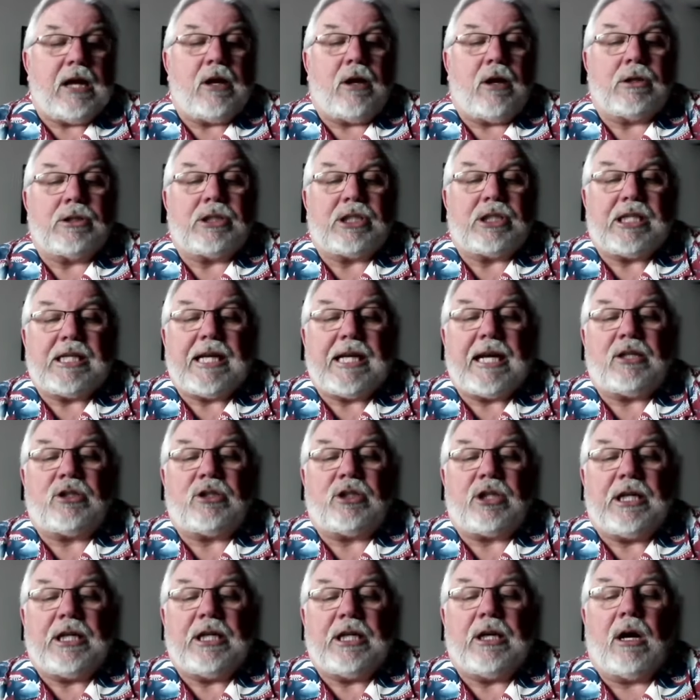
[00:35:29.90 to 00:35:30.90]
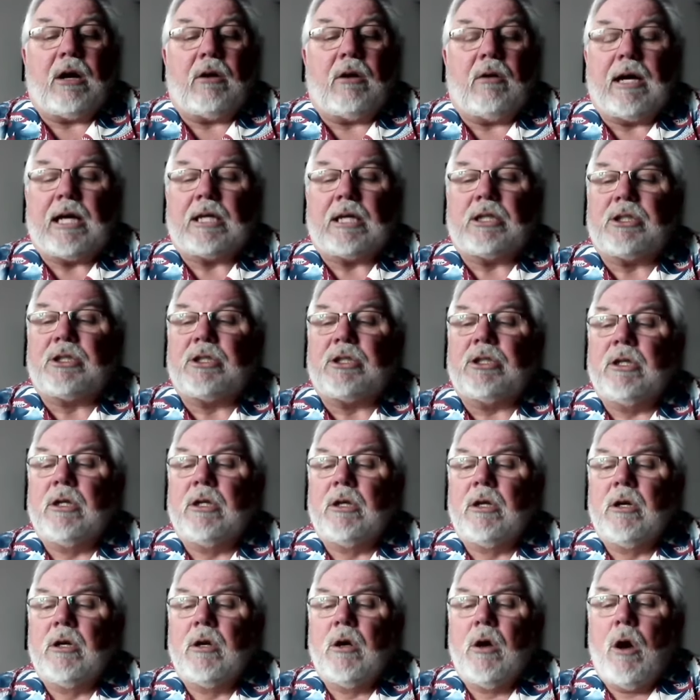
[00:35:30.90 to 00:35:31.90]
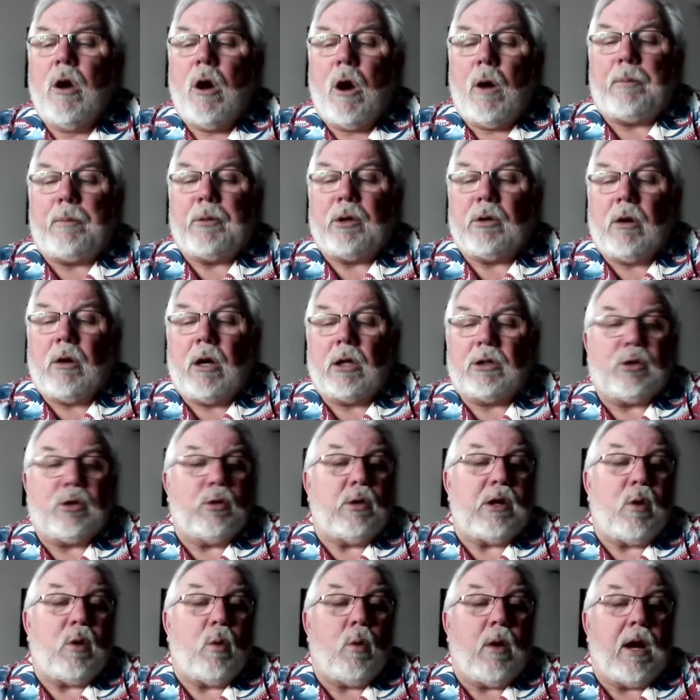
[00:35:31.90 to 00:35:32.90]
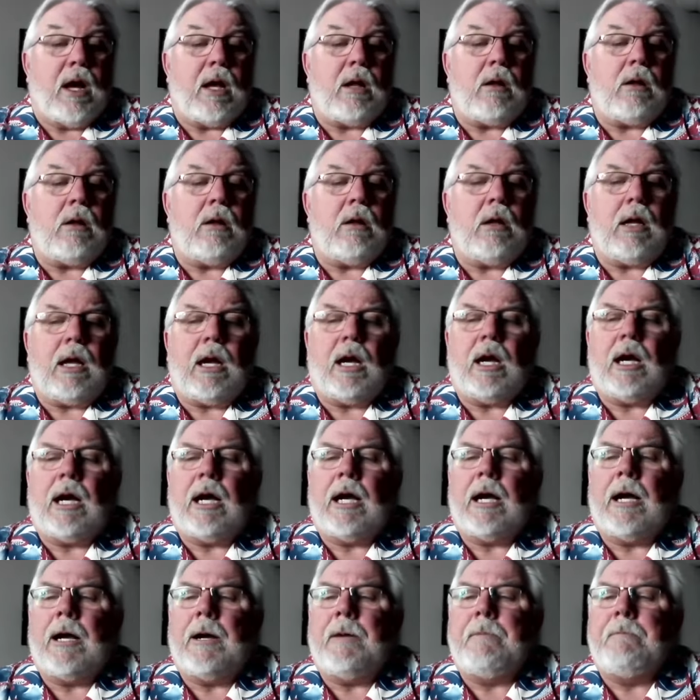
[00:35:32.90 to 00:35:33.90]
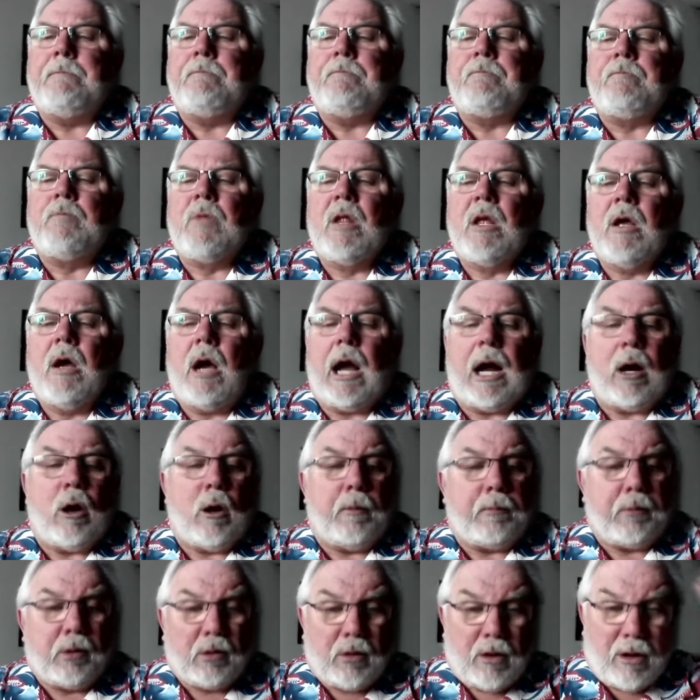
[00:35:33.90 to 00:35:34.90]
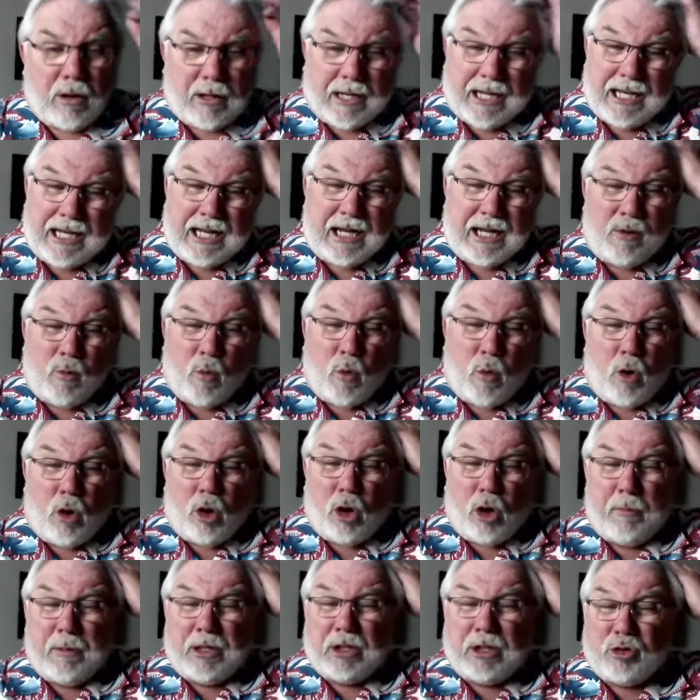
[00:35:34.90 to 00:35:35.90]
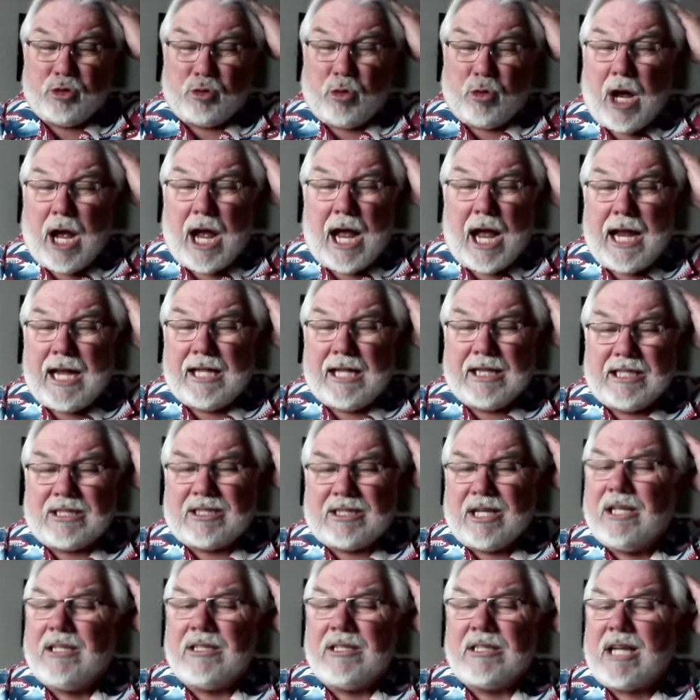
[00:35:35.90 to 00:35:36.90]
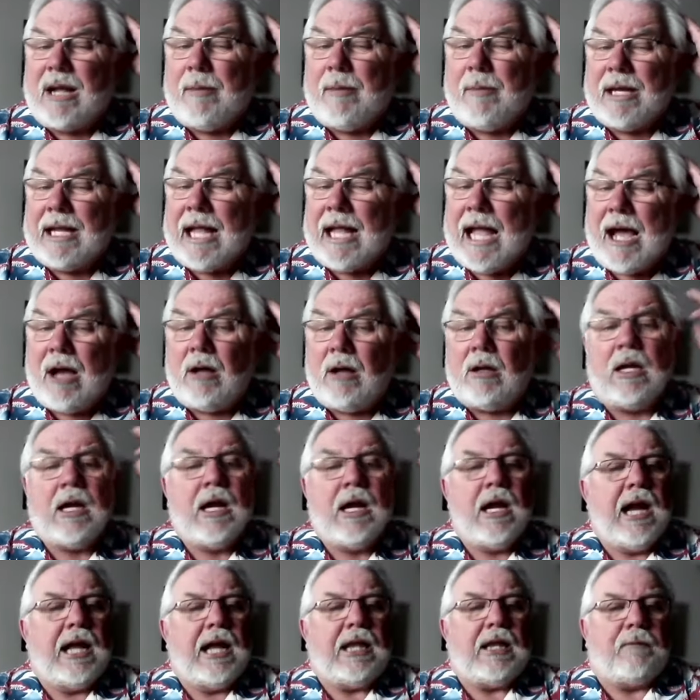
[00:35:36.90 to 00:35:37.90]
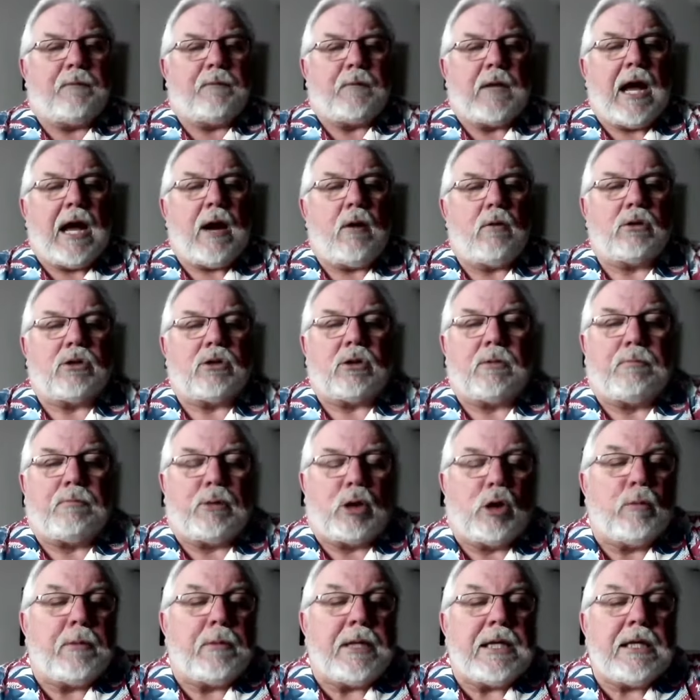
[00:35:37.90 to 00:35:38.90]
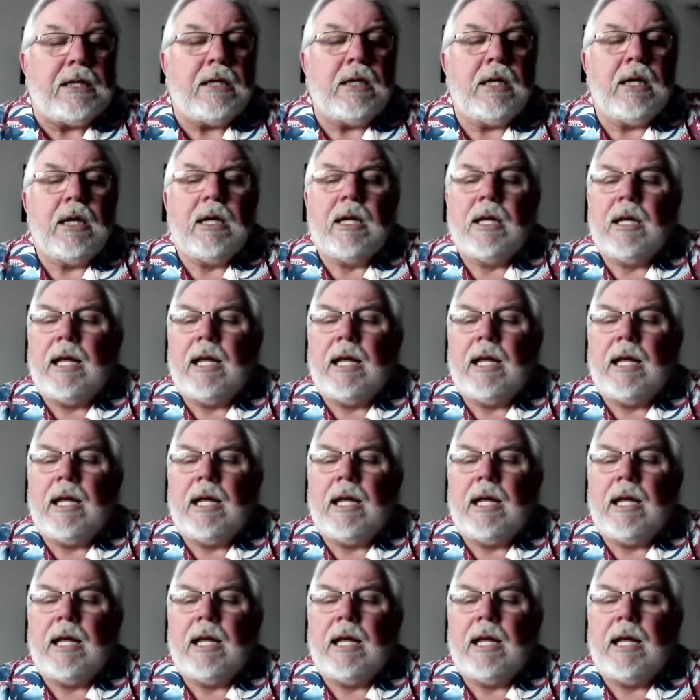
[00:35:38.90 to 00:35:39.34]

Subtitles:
A-R-C-H-E-R-S. Hope you're all doing well. I hope you're all getting warm and dry and the sun's coming out and the flowers are blooming.